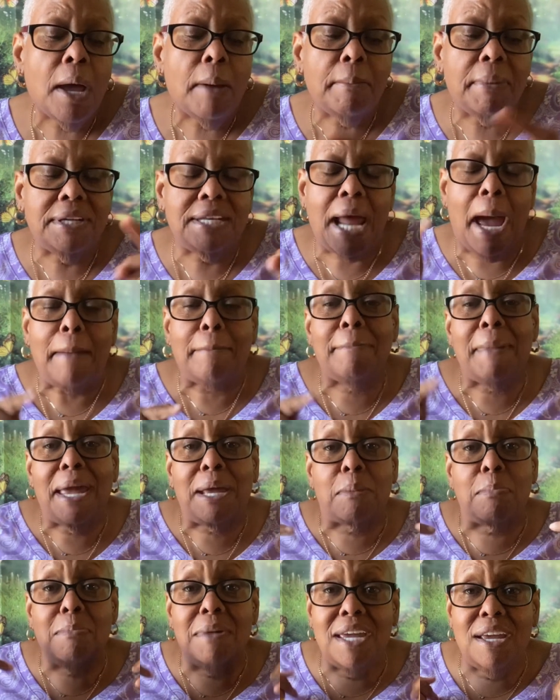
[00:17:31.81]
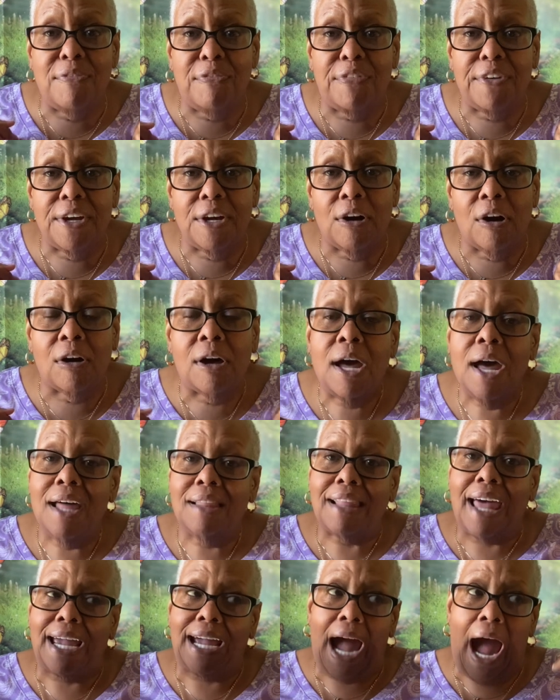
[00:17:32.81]
But not make me feel
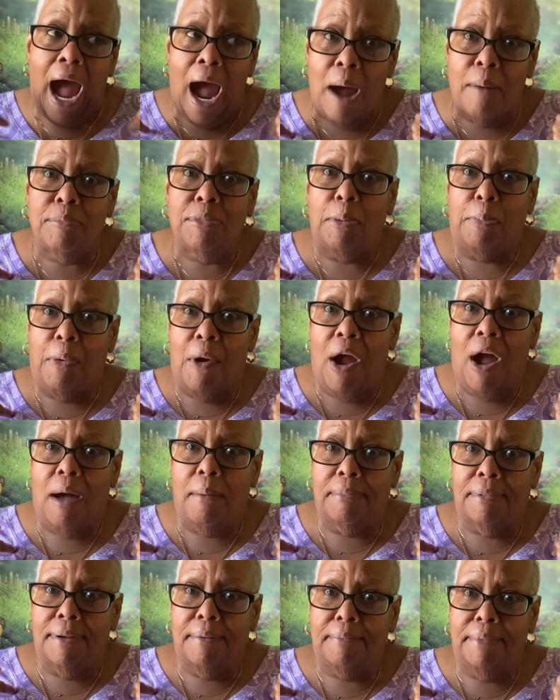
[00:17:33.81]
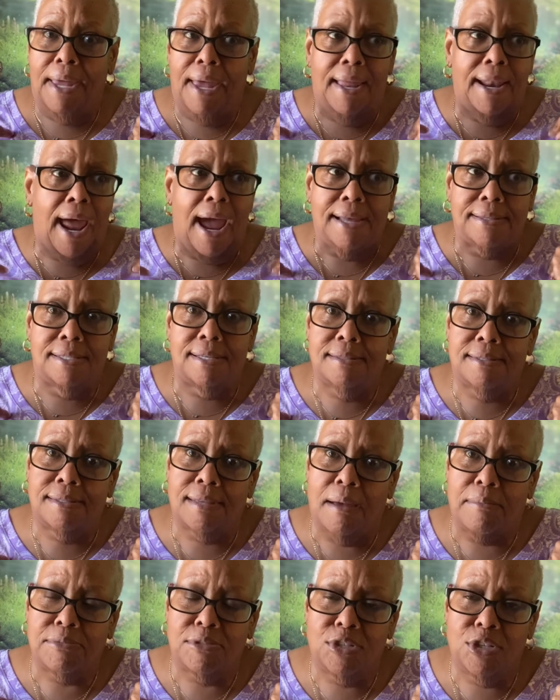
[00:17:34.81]
like I'm the problem and I did
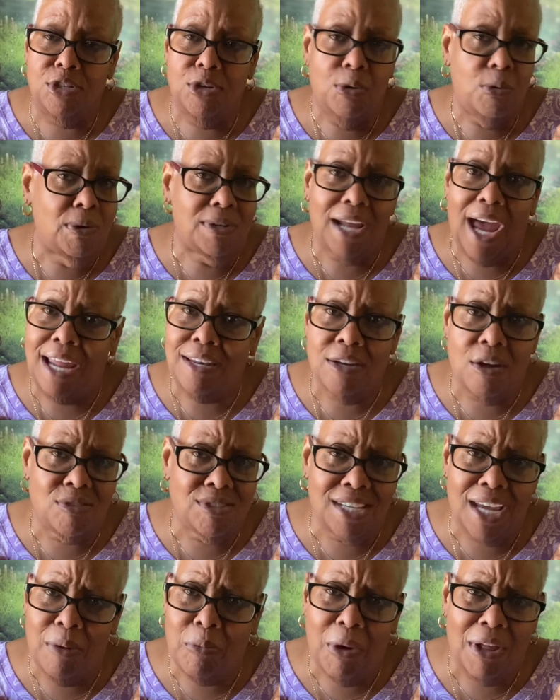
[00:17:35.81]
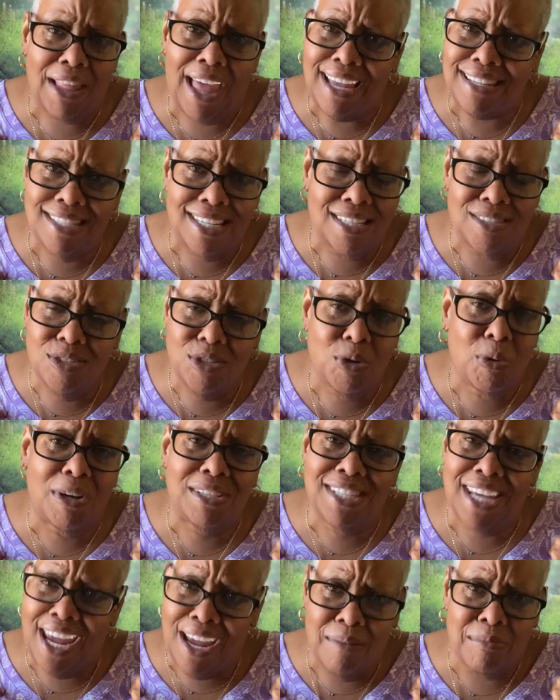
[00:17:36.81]
something to you. And I know damn well I didn't do a
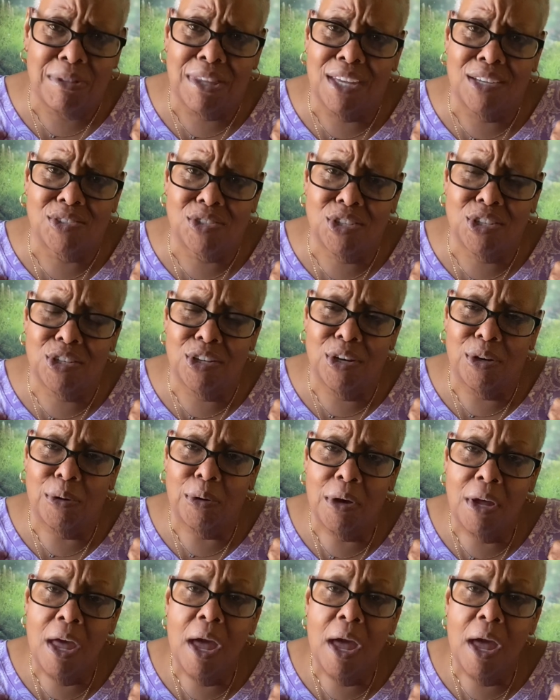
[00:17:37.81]
damn thing to you.